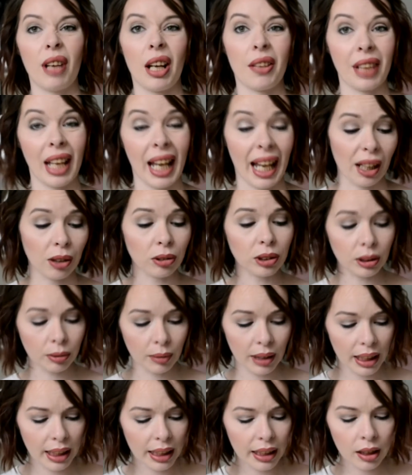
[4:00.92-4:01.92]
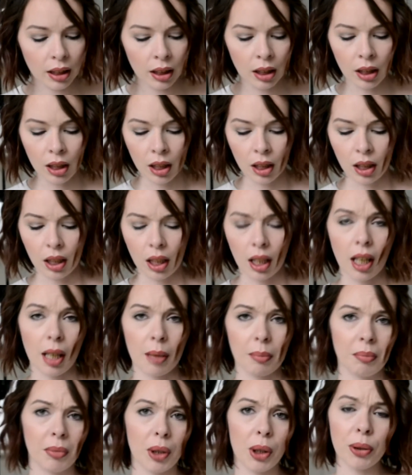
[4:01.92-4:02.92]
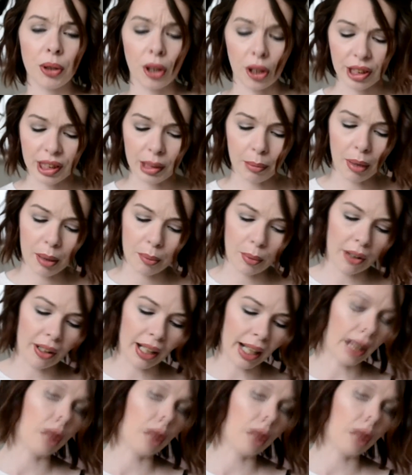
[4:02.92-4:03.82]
around the house, really. Who knows, I might wear it